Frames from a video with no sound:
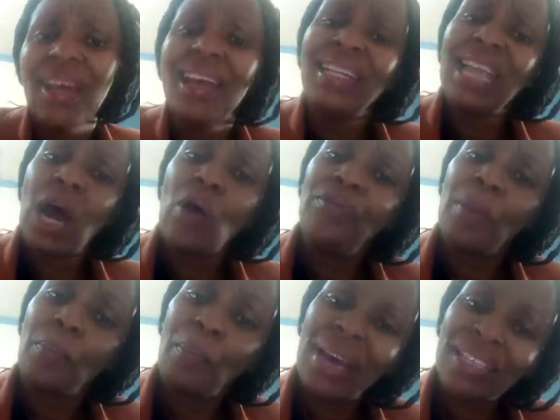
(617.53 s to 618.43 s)
Now the
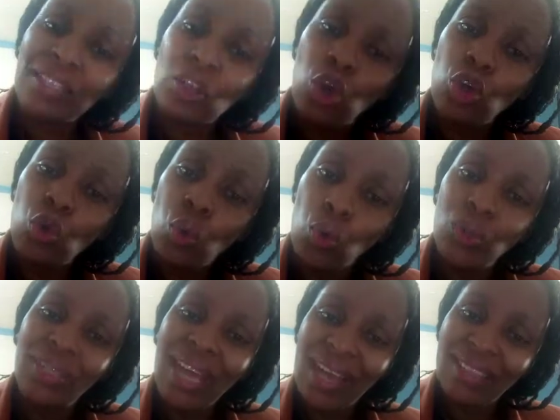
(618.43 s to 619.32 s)
person
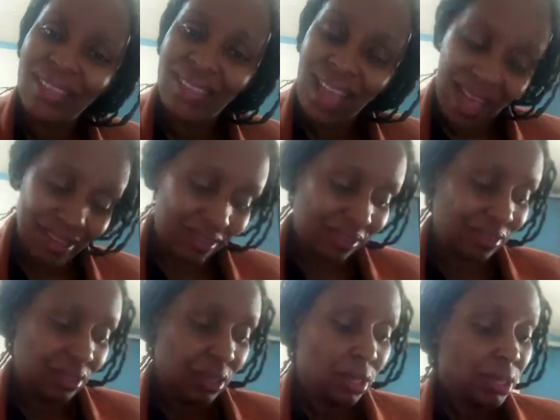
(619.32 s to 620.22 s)
who does
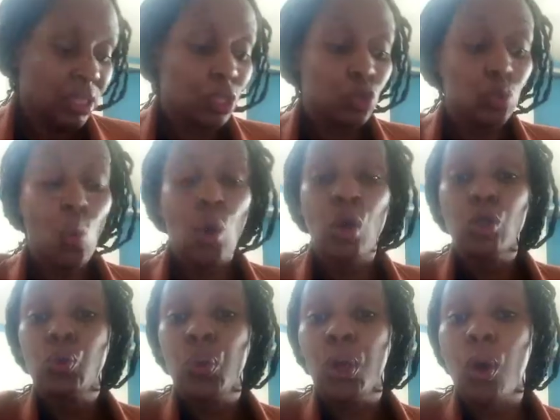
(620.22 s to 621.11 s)
that is
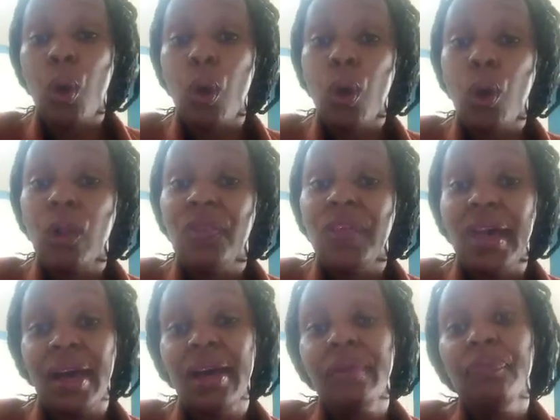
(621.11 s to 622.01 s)
what we call
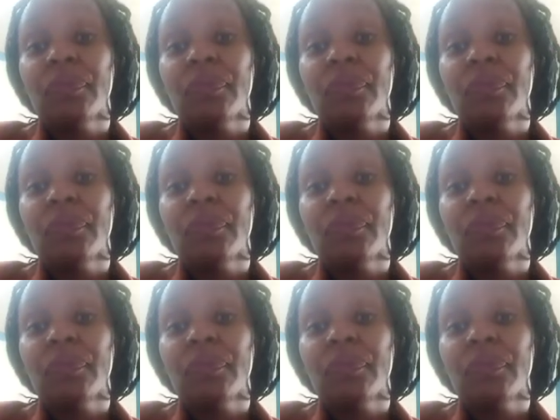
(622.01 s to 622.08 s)
the